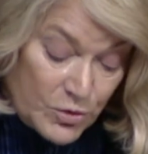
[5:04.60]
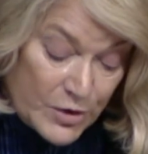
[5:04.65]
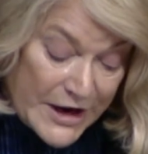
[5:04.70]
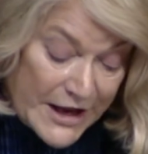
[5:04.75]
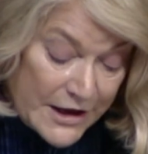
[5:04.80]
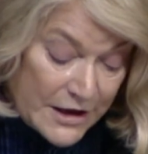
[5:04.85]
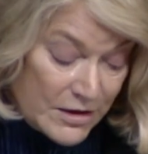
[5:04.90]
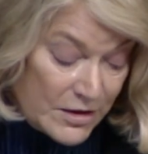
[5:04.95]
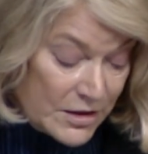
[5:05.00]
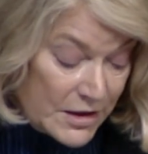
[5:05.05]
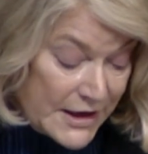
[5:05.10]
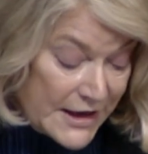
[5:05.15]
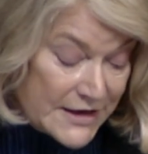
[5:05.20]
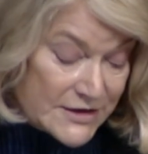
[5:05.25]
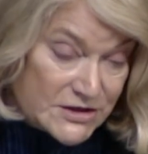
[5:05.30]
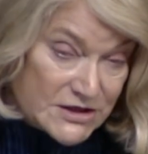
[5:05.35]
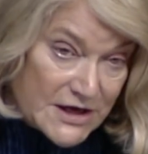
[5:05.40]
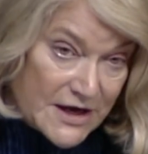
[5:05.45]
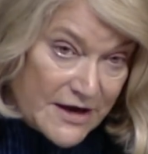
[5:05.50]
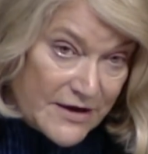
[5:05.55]
rail
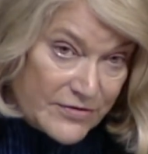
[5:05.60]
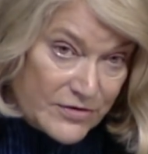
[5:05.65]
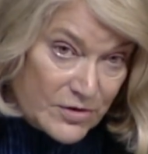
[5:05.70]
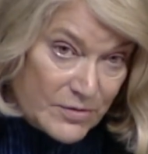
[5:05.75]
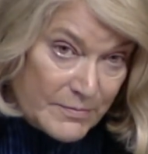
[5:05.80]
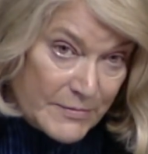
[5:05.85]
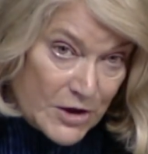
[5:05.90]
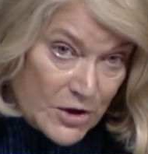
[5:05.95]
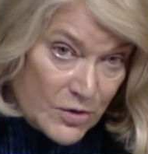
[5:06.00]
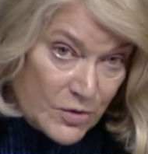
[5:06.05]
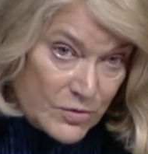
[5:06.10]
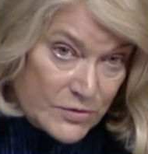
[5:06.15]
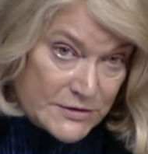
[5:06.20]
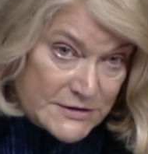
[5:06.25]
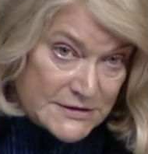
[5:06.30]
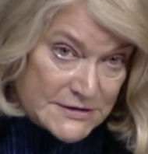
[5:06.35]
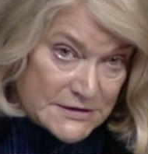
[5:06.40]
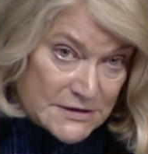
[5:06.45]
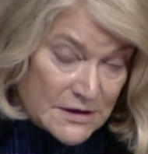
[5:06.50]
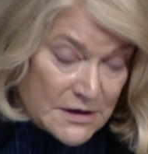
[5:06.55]
and to other
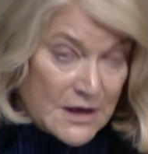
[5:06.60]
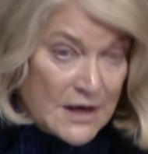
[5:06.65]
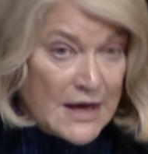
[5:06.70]
modes?